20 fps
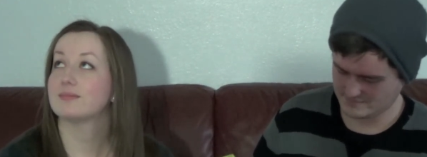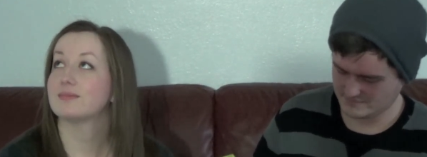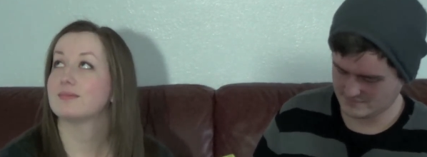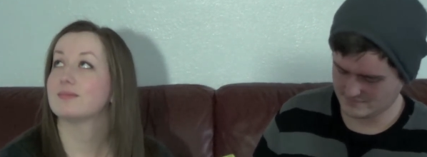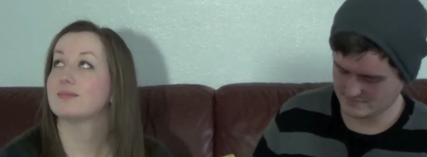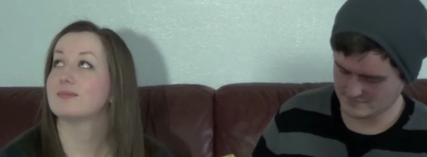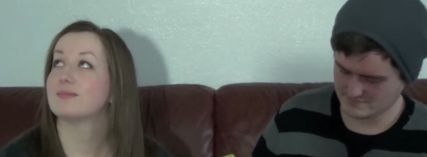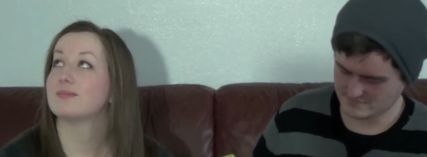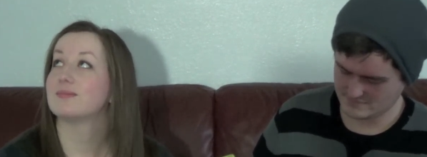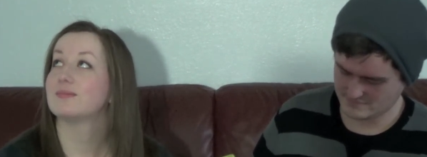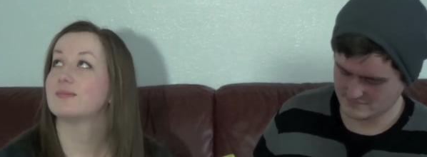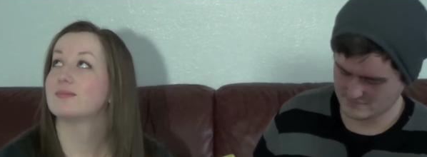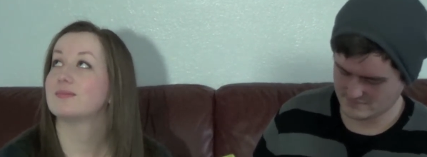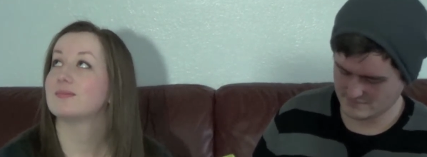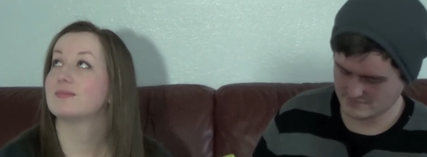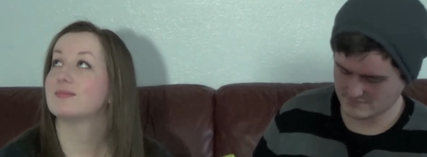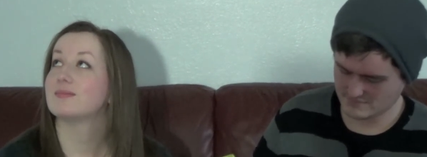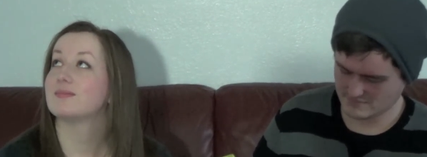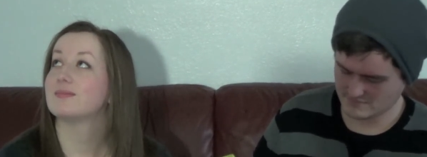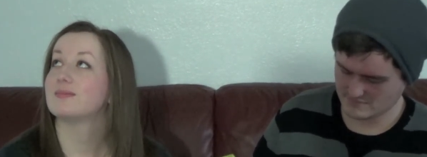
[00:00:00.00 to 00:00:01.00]

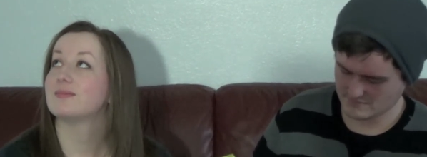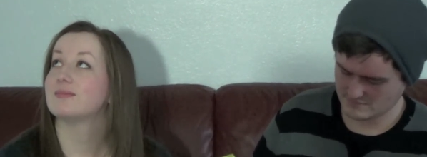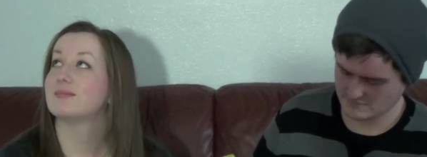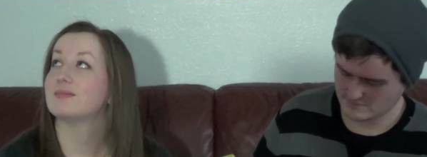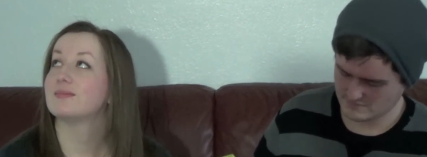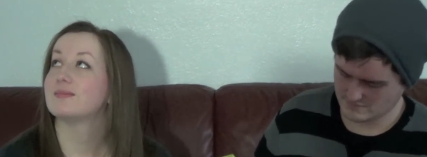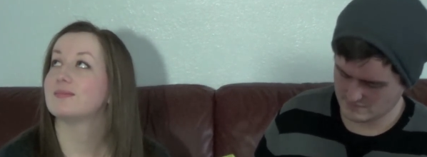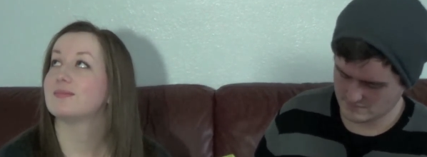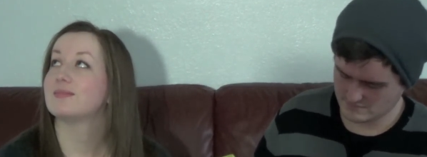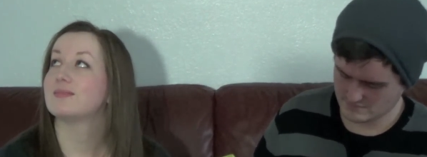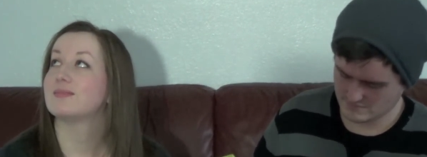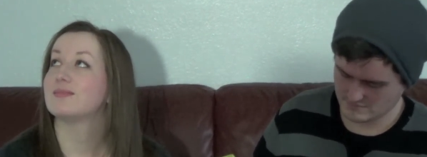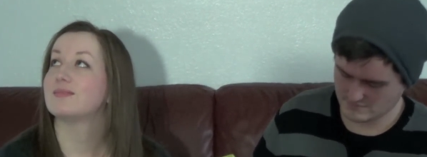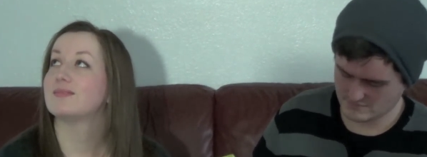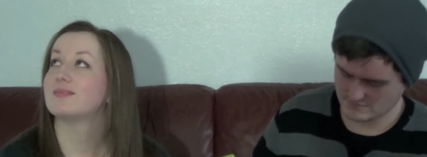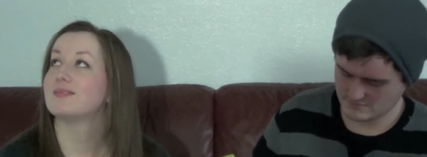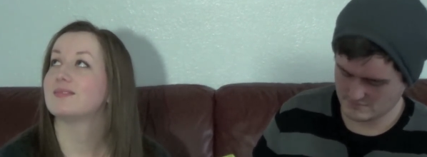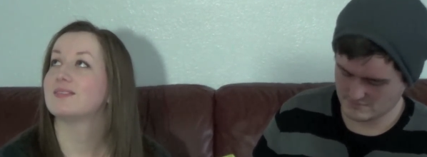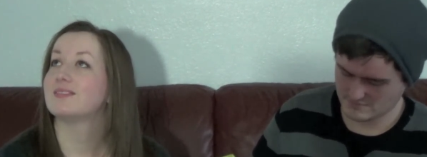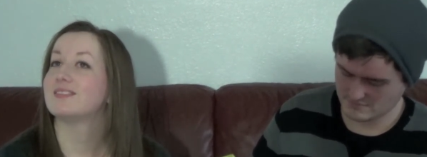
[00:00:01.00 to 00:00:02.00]

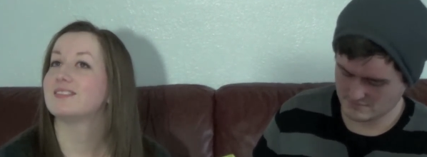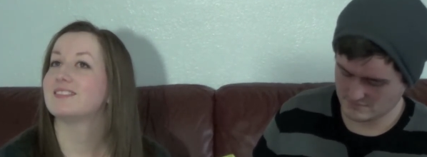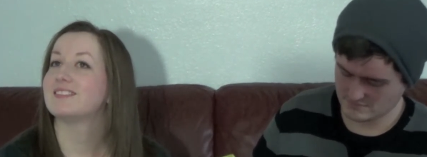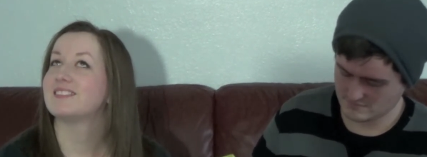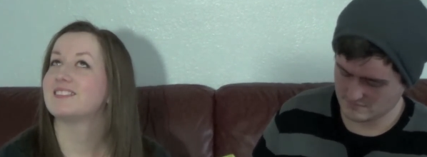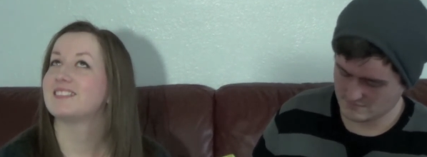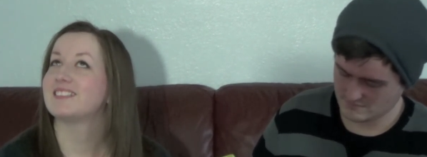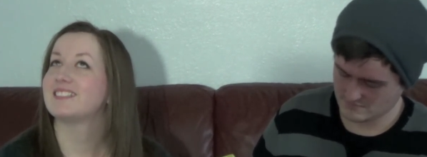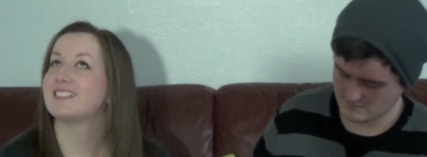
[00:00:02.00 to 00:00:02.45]
[no speech]